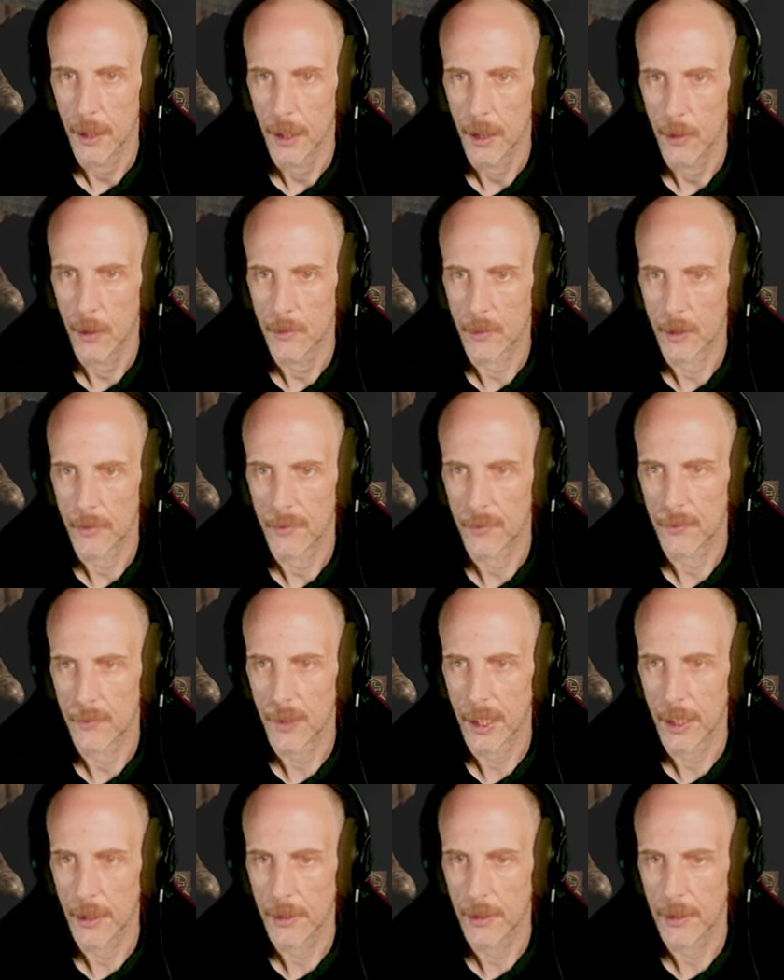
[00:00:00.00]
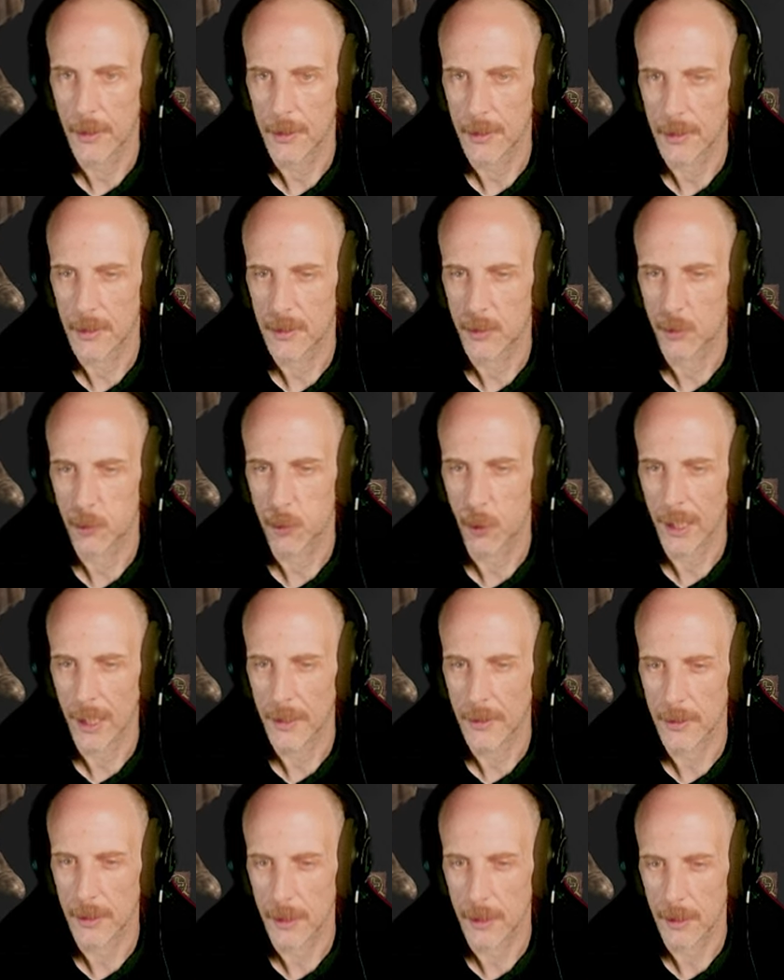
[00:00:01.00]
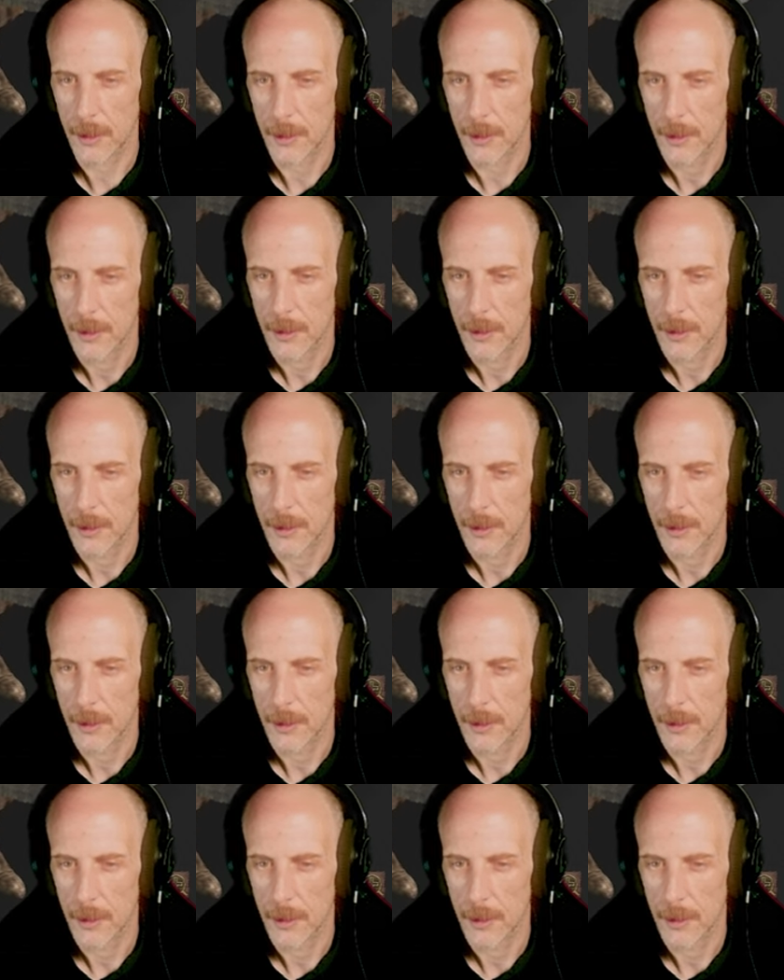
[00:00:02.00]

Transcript: However, faith is 20.